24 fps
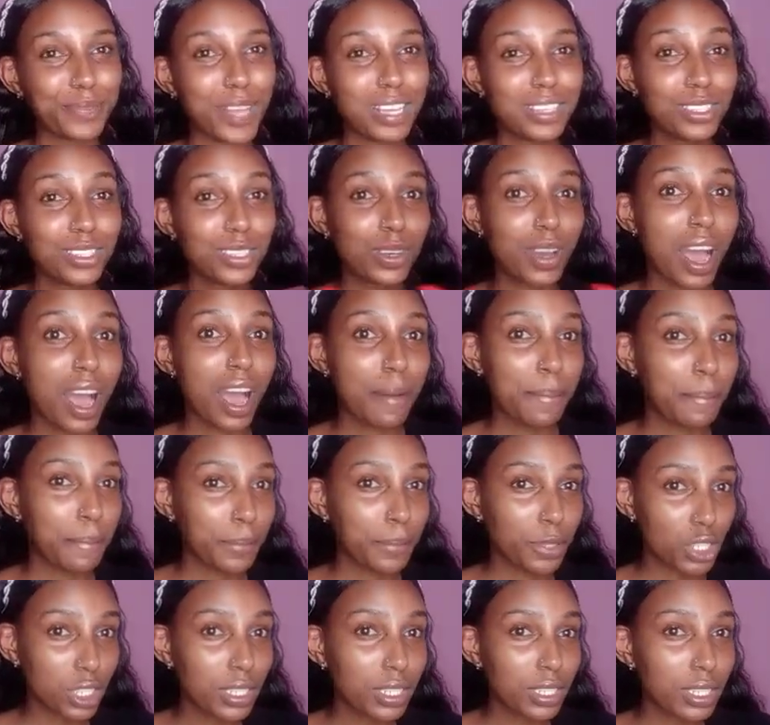So
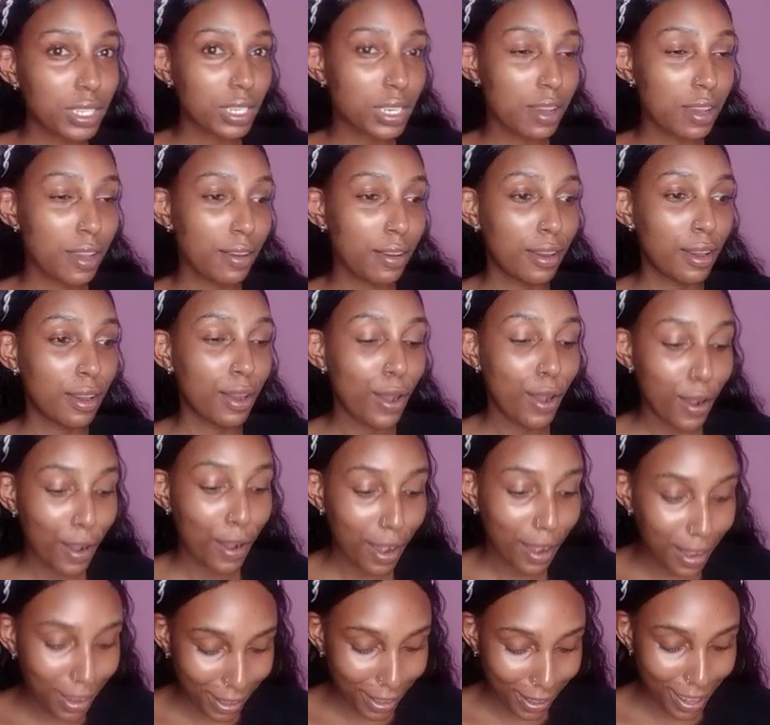I'm just
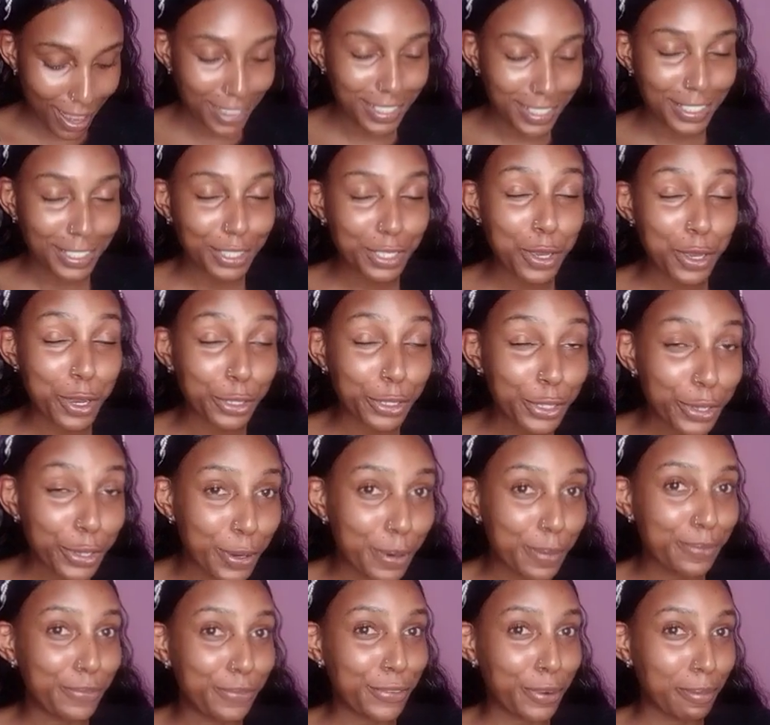I just got
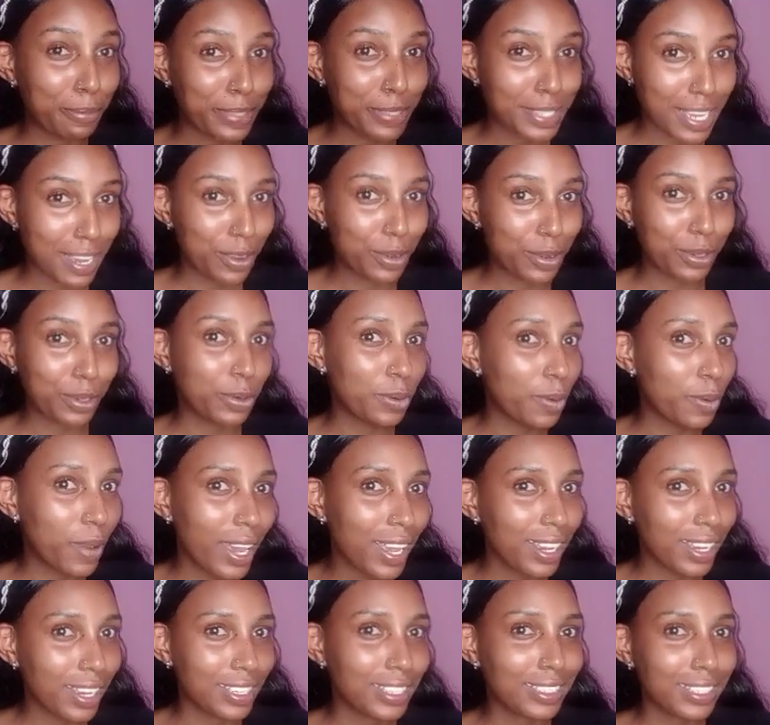home from town.
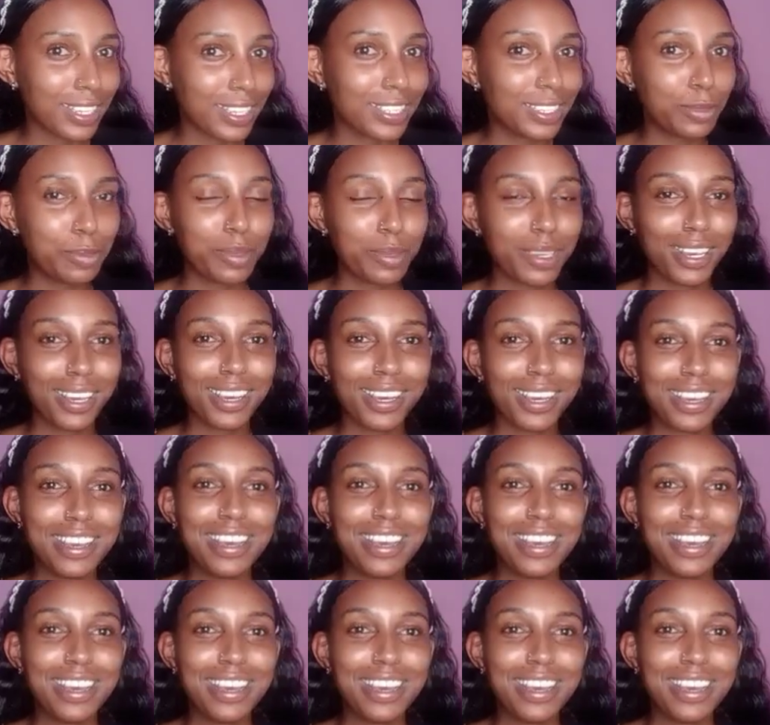Why can't I speak?